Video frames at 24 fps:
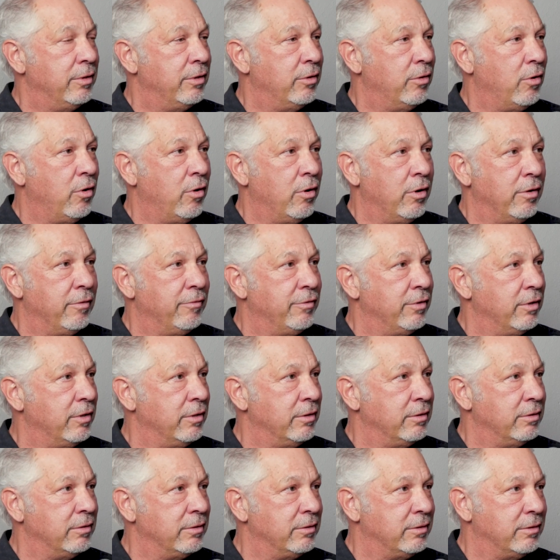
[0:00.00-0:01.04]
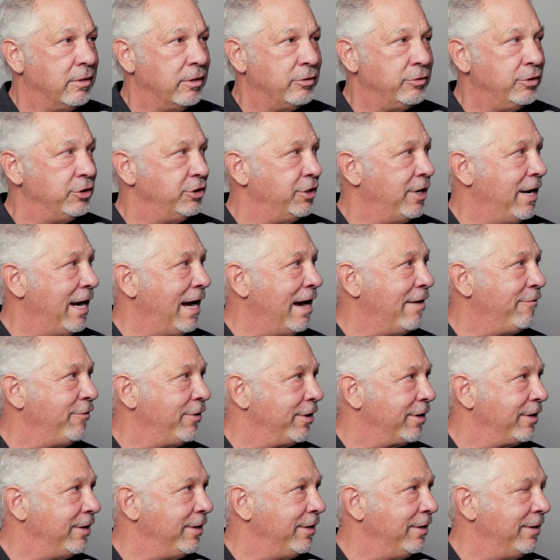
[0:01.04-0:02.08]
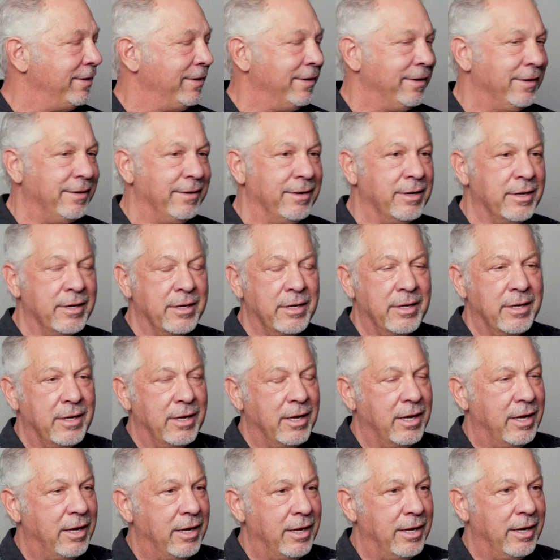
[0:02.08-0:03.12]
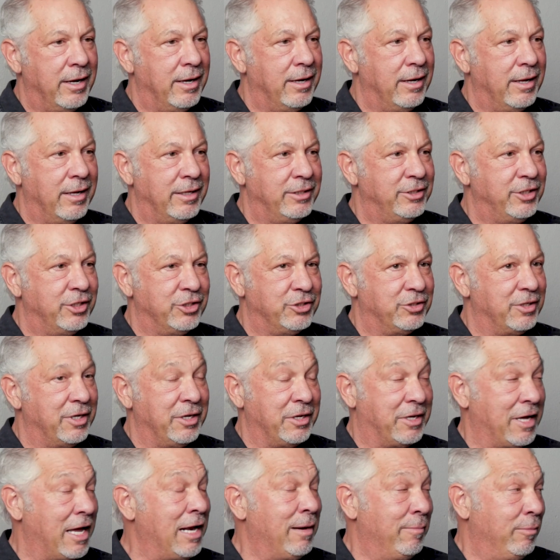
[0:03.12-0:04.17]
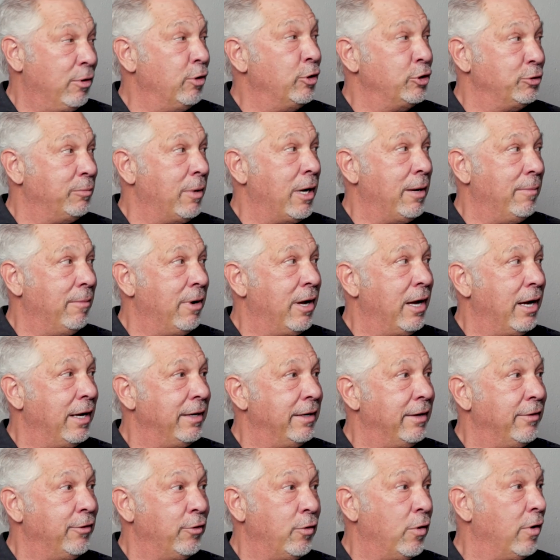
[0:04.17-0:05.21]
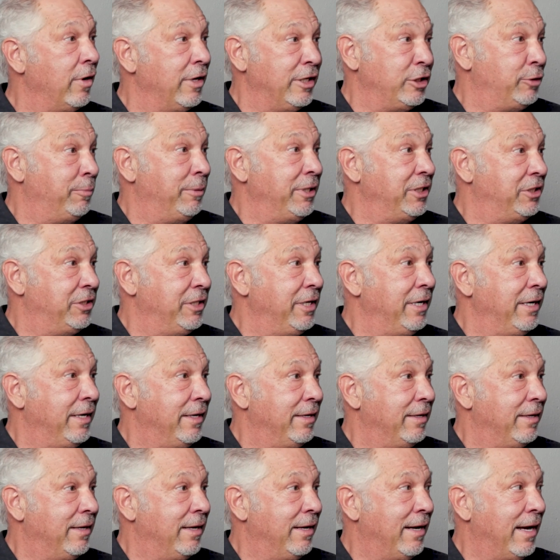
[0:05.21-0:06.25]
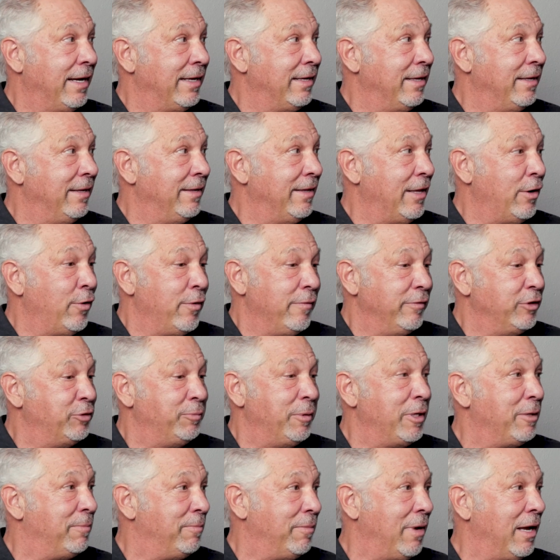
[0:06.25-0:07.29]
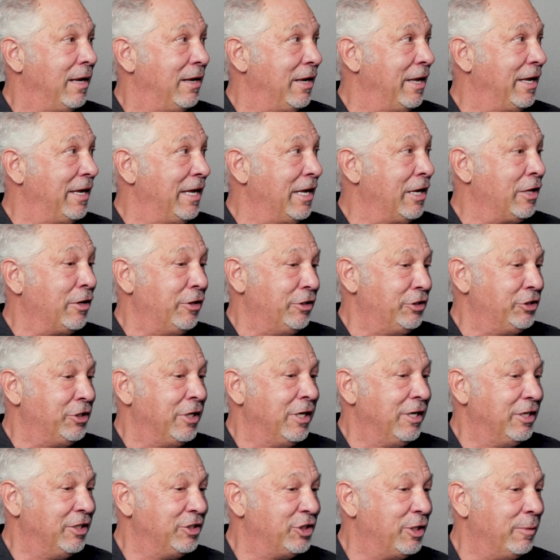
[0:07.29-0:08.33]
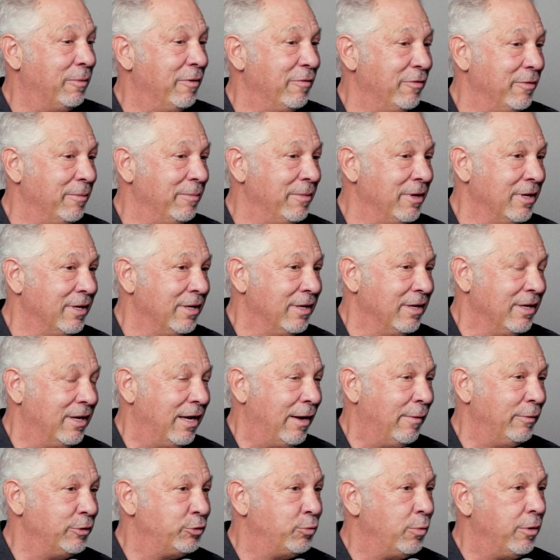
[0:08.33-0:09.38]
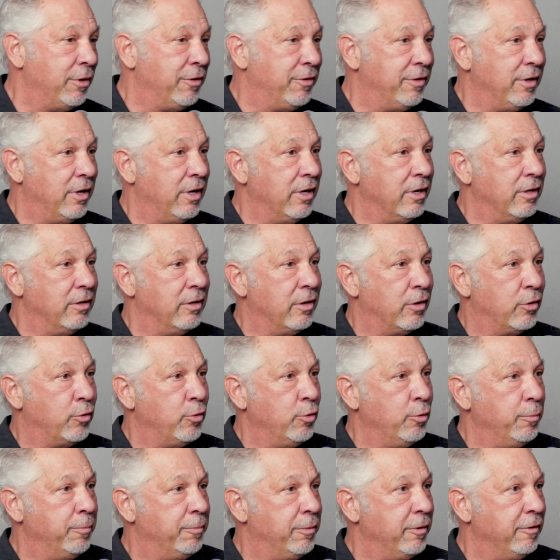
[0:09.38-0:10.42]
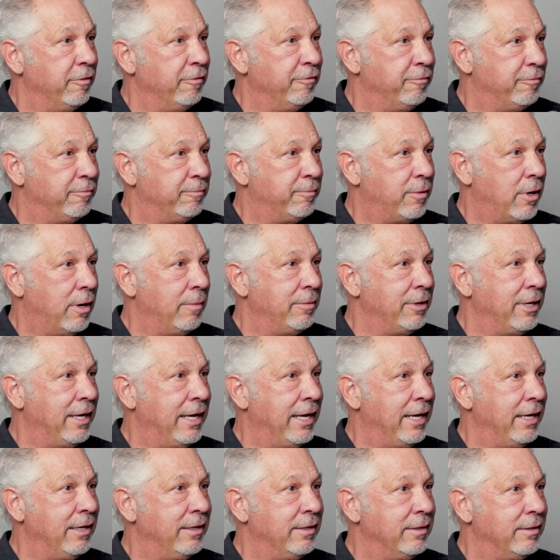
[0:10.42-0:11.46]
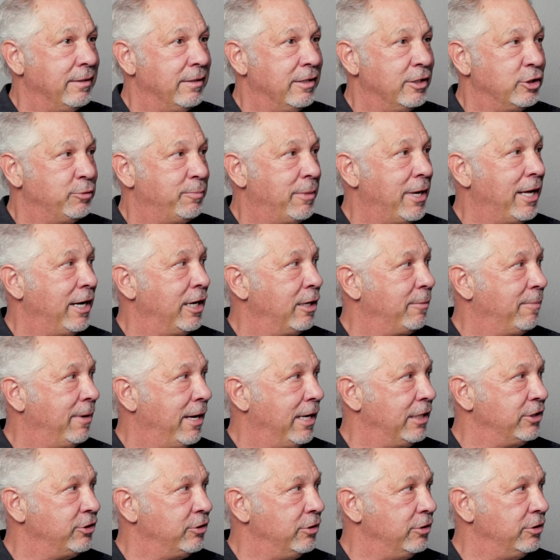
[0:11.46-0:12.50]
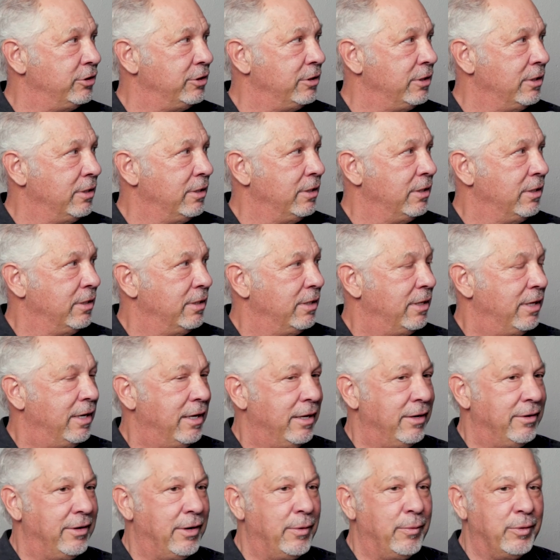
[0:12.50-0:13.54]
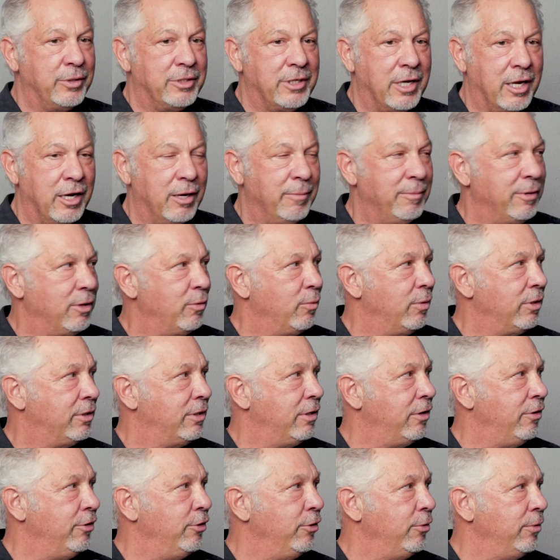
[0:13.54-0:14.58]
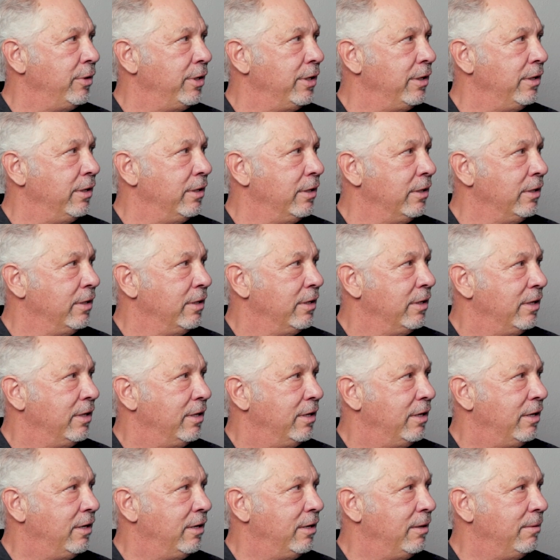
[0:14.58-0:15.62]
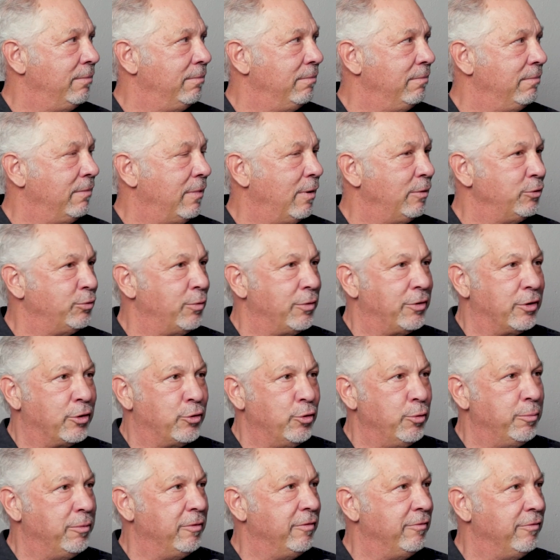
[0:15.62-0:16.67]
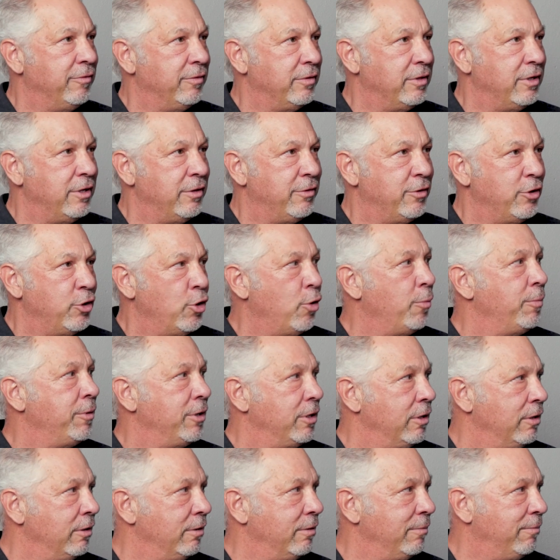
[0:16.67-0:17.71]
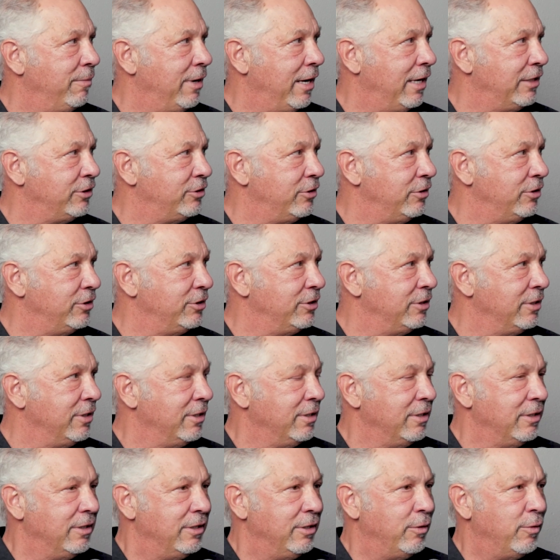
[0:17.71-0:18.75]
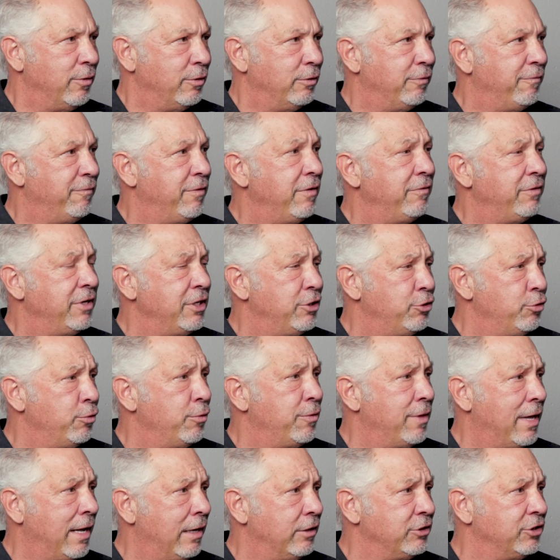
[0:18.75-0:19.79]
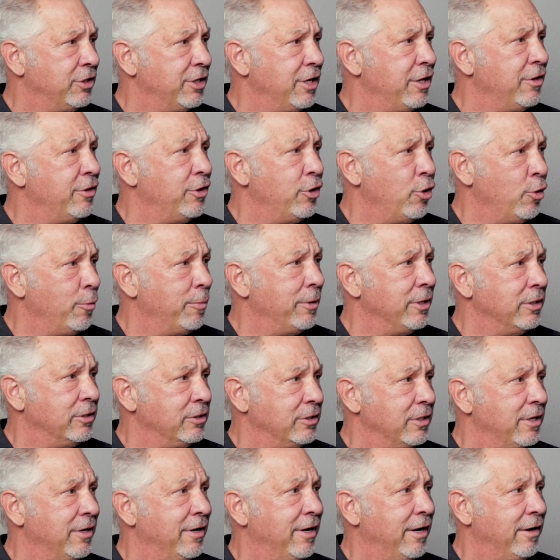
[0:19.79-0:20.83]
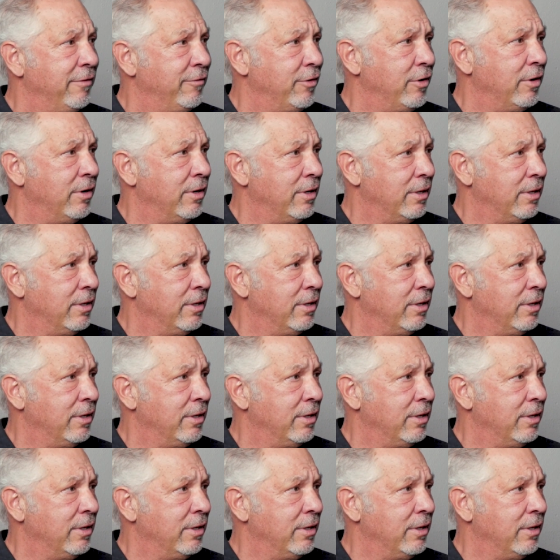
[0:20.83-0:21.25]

all of the countries in Africa, and it kind of blows my mind. And they're all SBC, and they don't even speak my English. Some of them. I was with a group of probably 8 Hispanic pastors, and they were telling me what they're doing. I was with a group of Ethiopian pastors. There are 52,000 Ethiopians in Denver.